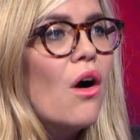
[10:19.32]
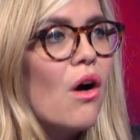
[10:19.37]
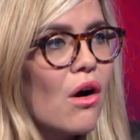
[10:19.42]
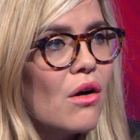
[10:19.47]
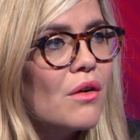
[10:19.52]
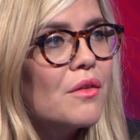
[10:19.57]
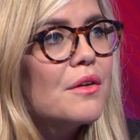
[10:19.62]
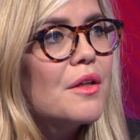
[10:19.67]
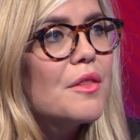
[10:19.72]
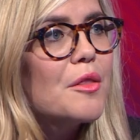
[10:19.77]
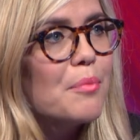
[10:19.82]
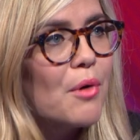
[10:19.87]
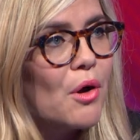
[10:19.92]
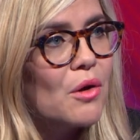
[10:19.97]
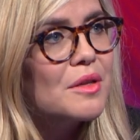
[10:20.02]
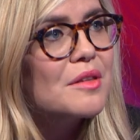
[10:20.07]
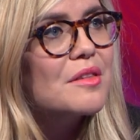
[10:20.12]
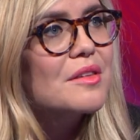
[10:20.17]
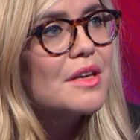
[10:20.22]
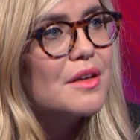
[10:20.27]
on the
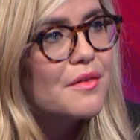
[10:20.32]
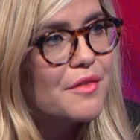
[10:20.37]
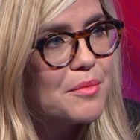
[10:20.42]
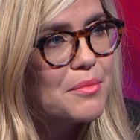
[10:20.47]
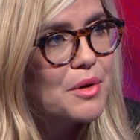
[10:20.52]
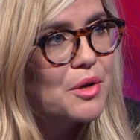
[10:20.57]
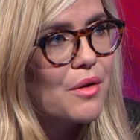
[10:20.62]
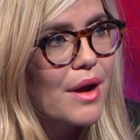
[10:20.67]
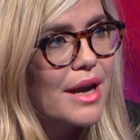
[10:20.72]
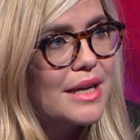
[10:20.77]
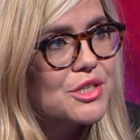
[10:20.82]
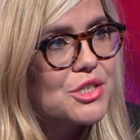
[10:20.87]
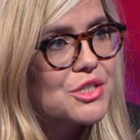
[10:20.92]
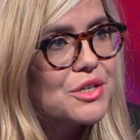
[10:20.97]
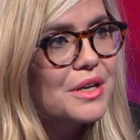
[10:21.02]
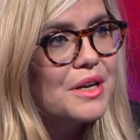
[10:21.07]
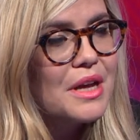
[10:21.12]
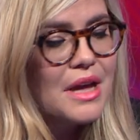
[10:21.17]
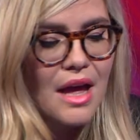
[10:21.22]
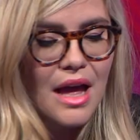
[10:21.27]
policy of
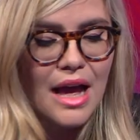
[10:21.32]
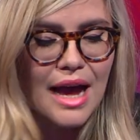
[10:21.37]
immigration.